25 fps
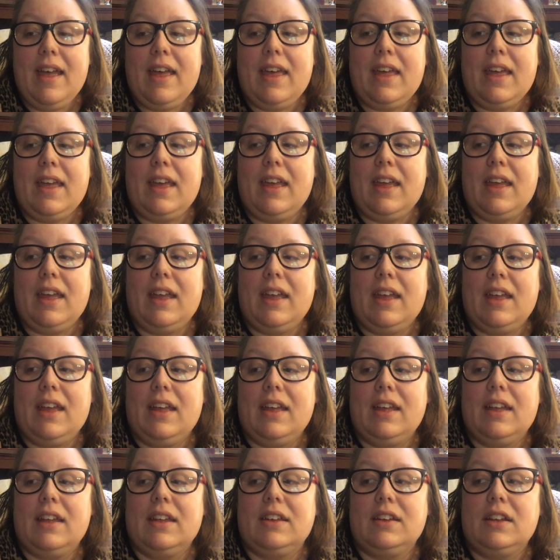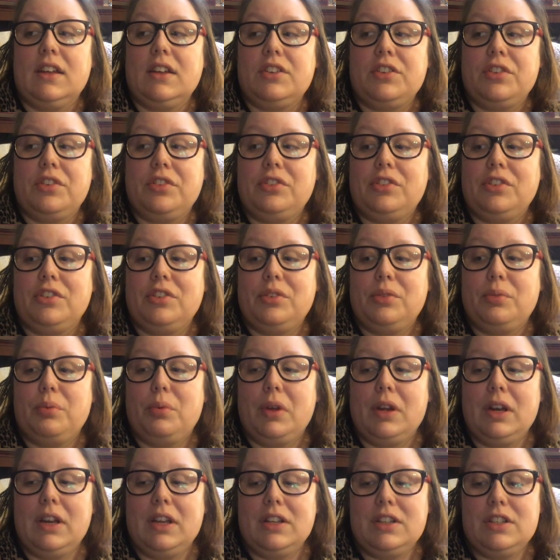and I just
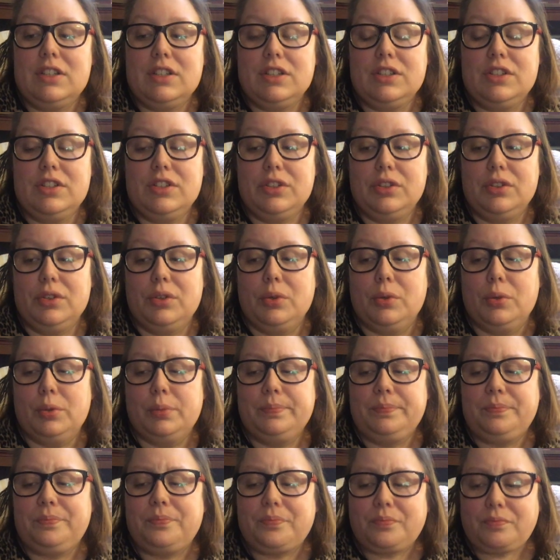wanted to do